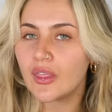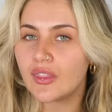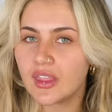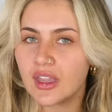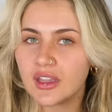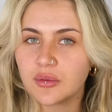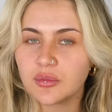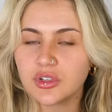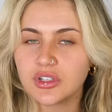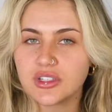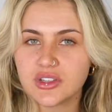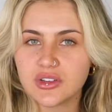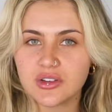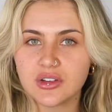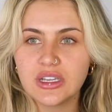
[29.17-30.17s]
The hair I'm gonna
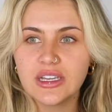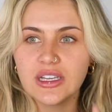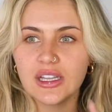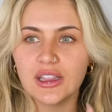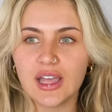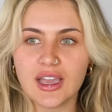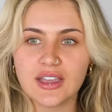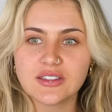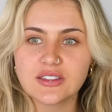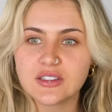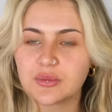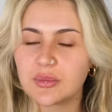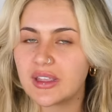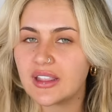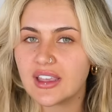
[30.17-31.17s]
do lasts
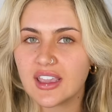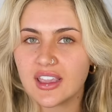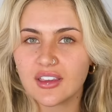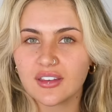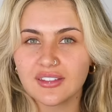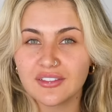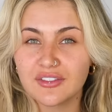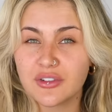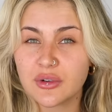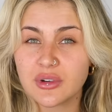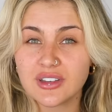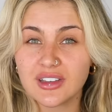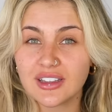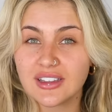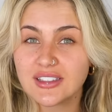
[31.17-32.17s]
me like four
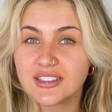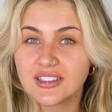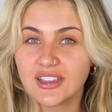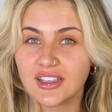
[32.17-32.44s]
days.